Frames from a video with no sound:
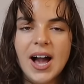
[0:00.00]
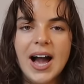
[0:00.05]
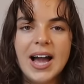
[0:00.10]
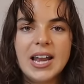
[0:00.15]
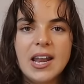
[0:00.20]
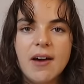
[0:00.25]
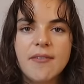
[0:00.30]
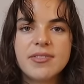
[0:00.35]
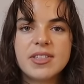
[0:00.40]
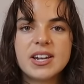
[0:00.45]
I
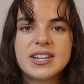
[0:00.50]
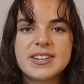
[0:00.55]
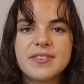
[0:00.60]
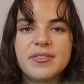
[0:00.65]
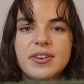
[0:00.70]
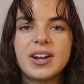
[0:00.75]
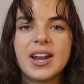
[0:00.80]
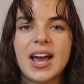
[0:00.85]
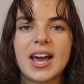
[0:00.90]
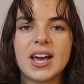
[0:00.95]
love the
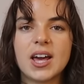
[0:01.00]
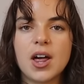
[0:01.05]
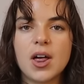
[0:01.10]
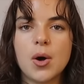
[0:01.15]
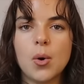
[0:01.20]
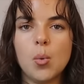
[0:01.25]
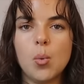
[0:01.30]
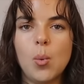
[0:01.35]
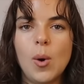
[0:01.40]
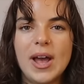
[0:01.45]
different like
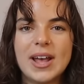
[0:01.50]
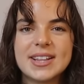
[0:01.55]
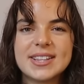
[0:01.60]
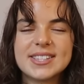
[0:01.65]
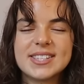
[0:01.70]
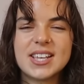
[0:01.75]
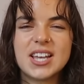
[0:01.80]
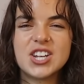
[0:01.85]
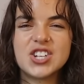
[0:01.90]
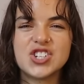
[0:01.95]

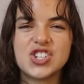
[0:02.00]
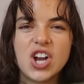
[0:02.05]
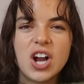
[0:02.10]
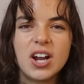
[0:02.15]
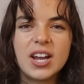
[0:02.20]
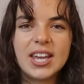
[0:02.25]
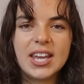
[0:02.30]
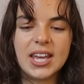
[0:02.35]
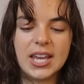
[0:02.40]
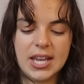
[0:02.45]
widths and
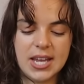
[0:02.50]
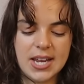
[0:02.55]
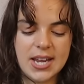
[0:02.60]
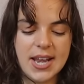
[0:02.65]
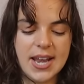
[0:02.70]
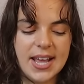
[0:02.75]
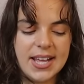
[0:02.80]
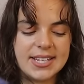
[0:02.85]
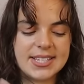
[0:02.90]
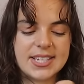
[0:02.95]
chunky
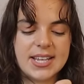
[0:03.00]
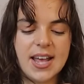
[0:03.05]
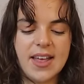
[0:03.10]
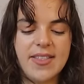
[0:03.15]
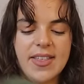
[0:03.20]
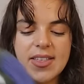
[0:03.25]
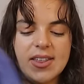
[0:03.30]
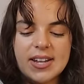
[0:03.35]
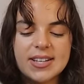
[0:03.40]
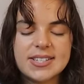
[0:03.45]
knit. And
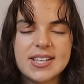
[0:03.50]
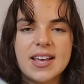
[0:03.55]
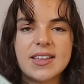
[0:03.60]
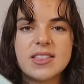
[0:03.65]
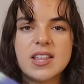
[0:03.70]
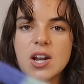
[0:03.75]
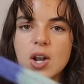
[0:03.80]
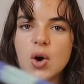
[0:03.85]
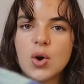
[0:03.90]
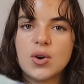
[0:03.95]
then it's like
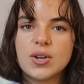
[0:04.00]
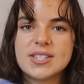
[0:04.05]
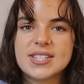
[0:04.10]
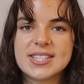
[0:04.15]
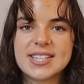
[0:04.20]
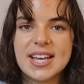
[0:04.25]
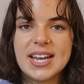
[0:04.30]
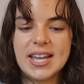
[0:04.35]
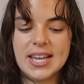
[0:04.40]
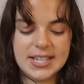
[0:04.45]
the long
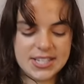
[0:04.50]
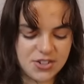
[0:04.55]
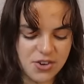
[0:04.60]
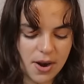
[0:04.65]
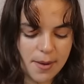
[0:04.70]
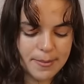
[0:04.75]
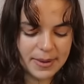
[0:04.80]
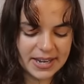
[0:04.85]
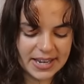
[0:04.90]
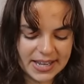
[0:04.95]
skinny
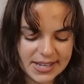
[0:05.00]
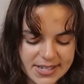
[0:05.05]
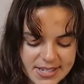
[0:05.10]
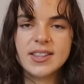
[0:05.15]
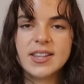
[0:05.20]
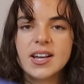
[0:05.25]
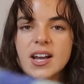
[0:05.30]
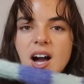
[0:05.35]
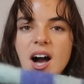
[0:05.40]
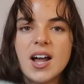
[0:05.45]
stripy knit.
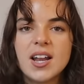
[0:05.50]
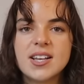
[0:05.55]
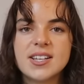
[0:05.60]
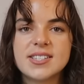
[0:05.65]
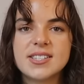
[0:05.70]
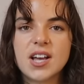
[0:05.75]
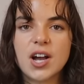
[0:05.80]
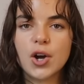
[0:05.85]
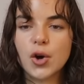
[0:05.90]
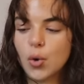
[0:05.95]
The
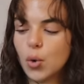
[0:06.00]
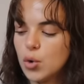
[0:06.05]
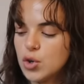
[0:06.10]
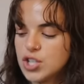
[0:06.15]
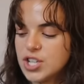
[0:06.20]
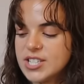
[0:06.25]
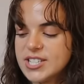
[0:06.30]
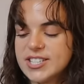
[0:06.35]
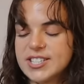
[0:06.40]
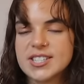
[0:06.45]
colours are
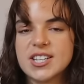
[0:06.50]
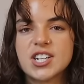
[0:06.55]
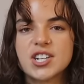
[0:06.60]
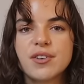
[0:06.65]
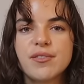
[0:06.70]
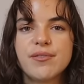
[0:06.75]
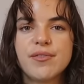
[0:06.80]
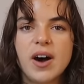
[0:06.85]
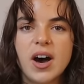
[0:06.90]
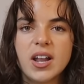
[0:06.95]
gorgeous. It's such a
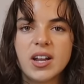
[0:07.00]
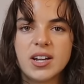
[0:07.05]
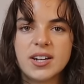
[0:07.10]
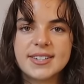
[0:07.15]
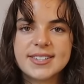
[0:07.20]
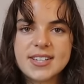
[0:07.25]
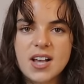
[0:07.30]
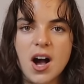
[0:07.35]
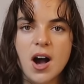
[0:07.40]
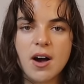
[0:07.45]
fun
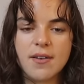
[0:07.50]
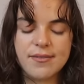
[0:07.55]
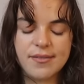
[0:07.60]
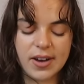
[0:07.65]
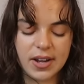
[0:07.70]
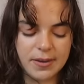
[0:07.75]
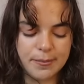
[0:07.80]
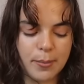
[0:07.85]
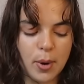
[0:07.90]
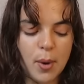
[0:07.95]
scarf,
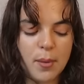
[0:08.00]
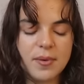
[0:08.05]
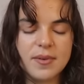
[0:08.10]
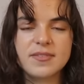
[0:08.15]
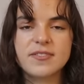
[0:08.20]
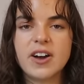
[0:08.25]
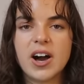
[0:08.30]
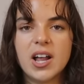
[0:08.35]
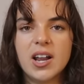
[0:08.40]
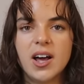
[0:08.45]
fun pop
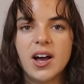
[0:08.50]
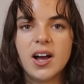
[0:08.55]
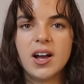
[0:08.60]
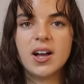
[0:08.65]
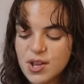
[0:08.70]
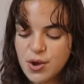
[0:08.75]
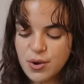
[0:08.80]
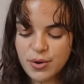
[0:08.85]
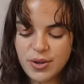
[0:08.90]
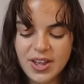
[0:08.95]
of colour.
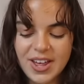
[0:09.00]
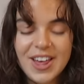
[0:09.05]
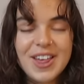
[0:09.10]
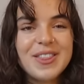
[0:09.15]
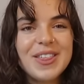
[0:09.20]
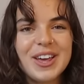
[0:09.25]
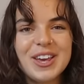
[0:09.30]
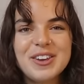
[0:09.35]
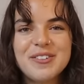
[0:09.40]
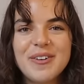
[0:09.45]
So
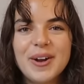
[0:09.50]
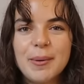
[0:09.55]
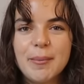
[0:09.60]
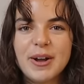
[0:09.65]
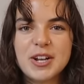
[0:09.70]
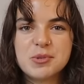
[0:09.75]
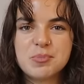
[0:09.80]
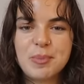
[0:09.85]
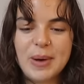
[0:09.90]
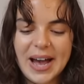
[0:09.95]
thank you very
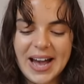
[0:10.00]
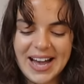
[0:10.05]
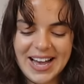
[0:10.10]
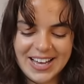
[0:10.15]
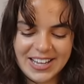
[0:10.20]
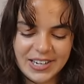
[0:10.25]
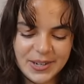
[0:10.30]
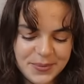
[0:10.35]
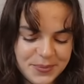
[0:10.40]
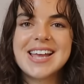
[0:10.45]
much,
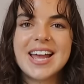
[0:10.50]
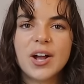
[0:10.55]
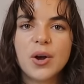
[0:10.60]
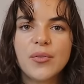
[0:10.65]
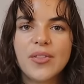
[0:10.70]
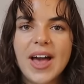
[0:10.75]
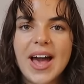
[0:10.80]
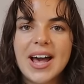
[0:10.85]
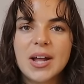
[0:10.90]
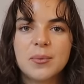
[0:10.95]
Pan. Staying on
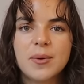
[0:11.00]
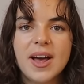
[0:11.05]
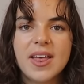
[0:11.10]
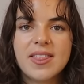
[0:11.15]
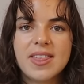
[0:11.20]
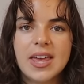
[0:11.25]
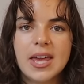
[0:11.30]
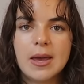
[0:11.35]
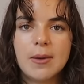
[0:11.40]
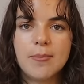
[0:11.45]
the headwear
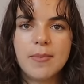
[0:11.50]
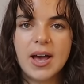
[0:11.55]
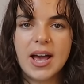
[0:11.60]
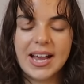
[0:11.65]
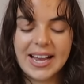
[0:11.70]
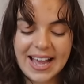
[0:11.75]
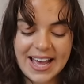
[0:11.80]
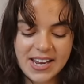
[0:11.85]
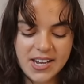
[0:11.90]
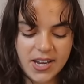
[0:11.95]
theme,
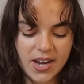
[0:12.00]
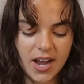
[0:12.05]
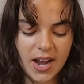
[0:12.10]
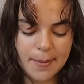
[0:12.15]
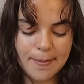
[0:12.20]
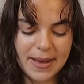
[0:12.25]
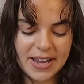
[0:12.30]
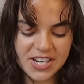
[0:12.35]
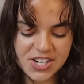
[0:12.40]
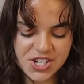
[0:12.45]
again, I
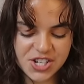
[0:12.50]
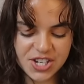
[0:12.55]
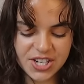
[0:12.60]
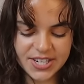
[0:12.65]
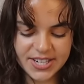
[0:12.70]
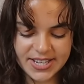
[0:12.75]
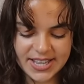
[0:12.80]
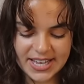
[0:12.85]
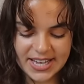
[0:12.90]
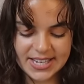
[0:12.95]

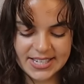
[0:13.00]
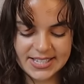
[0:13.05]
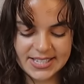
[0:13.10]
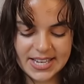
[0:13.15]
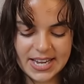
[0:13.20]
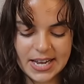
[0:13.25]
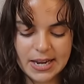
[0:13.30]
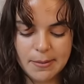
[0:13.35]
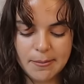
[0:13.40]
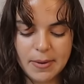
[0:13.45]
mentioned these
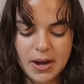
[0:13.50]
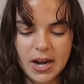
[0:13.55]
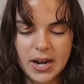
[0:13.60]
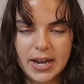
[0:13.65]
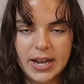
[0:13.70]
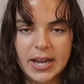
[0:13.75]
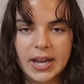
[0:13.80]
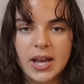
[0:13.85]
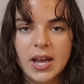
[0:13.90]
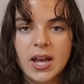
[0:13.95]
in
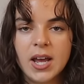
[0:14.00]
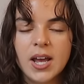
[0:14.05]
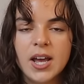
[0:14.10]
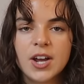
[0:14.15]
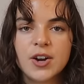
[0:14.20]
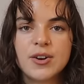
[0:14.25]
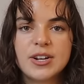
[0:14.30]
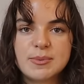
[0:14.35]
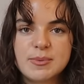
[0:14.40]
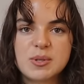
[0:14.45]
my
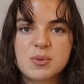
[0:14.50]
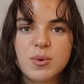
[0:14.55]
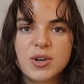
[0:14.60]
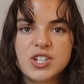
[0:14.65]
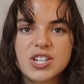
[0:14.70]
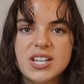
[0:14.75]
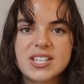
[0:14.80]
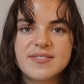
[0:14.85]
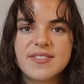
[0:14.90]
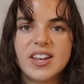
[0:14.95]
Christmas
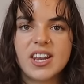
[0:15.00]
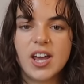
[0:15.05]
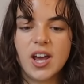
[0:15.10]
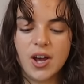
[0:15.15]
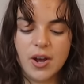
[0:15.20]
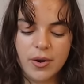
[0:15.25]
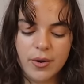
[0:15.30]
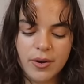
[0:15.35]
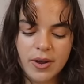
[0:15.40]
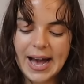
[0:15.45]
wishlist
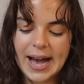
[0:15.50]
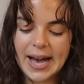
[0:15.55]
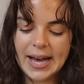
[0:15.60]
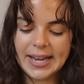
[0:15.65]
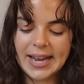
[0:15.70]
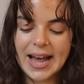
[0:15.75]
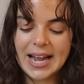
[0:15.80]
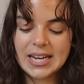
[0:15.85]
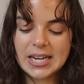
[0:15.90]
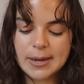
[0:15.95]
video,
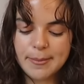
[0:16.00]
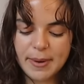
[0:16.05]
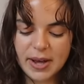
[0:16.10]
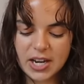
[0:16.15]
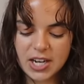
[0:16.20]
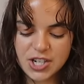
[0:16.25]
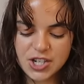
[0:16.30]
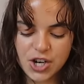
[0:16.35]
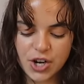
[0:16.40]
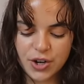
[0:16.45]
and Eleanor
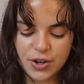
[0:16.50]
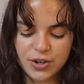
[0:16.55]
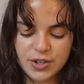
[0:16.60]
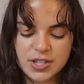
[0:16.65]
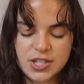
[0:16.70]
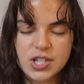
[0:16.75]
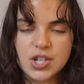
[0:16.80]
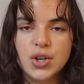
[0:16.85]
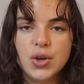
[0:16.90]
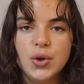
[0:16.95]

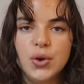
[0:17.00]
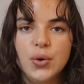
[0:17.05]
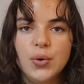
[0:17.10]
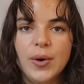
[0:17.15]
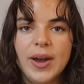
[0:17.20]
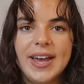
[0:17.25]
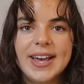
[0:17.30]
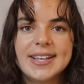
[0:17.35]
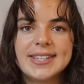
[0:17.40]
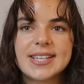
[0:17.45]
Butler-Jones, who
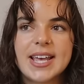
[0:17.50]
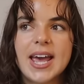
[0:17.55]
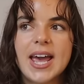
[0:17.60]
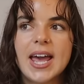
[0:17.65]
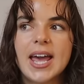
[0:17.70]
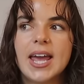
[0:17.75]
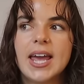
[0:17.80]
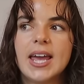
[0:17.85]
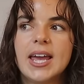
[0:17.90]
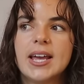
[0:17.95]
is
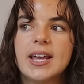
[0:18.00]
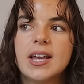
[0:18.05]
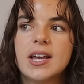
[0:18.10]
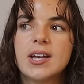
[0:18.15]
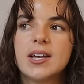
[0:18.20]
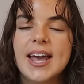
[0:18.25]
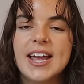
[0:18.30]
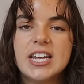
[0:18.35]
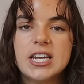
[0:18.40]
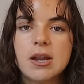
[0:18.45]
a
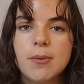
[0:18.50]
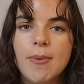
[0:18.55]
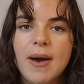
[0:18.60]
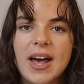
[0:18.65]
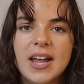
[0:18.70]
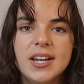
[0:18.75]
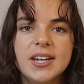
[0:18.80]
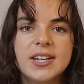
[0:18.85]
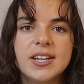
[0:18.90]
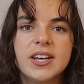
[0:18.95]

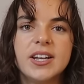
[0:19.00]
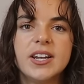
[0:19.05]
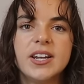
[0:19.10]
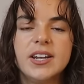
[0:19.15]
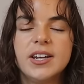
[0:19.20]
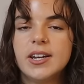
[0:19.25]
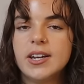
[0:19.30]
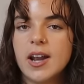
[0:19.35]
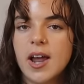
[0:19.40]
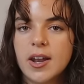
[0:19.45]

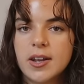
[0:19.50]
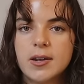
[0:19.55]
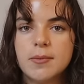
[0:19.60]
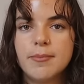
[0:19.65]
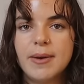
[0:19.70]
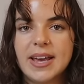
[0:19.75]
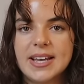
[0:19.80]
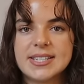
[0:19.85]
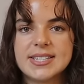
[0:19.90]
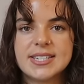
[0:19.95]
independent
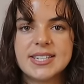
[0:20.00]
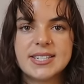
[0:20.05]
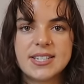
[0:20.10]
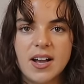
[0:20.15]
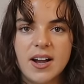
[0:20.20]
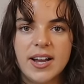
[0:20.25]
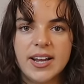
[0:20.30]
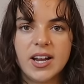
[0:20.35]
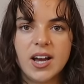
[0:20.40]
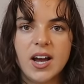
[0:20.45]
London-based
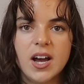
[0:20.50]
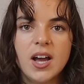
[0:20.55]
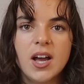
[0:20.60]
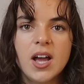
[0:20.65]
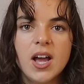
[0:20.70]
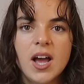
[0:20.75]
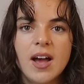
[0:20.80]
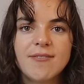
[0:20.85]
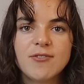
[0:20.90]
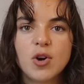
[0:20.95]
designer,
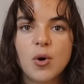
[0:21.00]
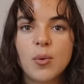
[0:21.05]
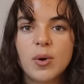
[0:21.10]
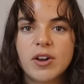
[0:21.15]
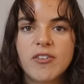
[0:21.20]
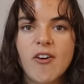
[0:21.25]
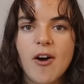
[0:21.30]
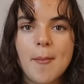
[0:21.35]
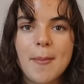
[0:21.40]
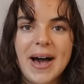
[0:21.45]
got one
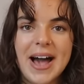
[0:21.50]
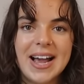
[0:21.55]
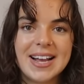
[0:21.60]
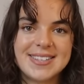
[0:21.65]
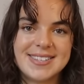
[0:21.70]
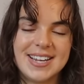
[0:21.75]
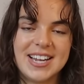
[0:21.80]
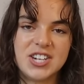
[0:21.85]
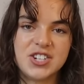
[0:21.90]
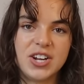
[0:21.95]
of her
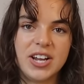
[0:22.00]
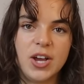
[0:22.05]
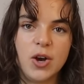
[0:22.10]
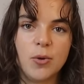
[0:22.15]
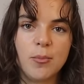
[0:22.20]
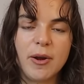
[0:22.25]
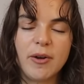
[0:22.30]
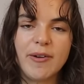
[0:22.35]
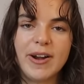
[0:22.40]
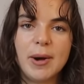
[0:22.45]
bags literally
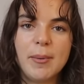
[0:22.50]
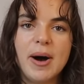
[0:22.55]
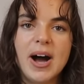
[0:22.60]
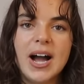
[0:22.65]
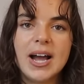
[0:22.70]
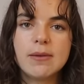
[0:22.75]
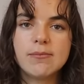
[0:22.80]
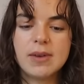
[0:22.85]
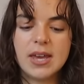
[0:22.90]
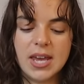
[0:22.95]
on my rail
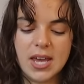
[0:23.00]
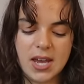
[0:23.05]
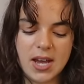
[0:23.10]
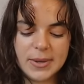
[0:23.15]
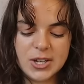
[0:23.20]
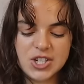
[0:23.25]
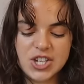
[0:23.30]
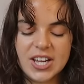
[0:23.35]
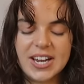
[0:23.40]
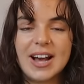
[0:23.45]
behind me,
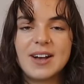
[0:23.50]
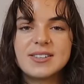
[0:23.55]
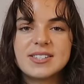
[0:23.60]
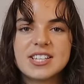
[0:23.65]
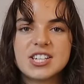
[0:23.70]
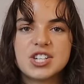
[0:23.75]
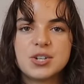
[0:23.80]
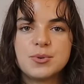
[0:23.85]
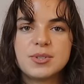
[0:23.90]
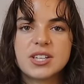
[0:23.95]
but she announced
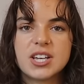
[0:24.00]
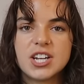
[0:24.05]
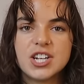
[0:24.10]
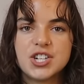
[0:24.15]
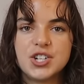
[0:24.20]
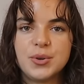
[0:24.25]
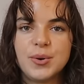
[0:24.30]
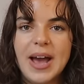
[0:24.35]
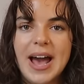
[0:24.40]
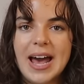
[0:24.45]
that she was gonna
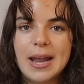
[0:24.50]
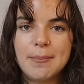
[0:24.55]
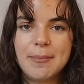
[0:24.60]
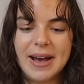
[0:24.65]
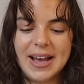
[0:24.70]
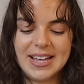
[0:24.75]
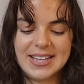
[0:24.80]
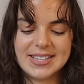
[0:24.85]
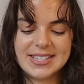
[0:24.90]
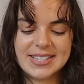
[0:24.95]
do
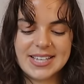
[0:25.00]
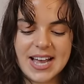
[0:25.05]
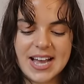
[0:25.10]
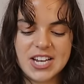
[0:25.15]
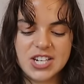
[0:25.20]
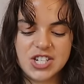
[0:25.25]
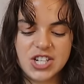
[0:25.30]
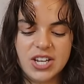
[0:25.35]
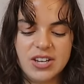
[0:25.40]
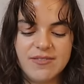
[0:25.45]
headbands
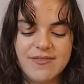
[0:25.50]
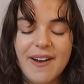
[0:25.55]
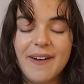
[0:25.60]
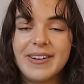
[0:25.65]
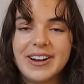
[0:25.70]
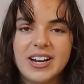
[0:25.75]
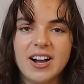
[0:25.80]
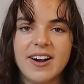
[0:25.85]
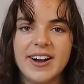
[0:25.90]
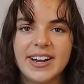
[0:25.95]
and she
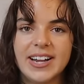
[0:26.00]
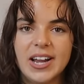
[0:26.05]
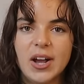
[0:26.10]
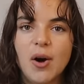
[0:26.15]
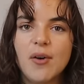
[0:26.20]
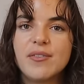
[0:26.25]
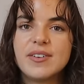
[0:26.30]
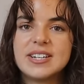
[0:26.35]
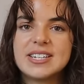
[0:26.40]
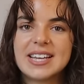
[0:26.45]
very kindly
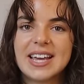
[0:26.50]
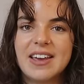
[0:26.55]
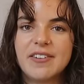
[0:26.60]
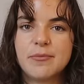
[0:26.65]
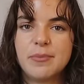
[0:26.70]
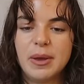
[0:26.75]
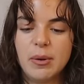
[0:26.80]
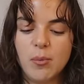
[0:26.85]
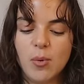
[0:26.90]
offered to gift me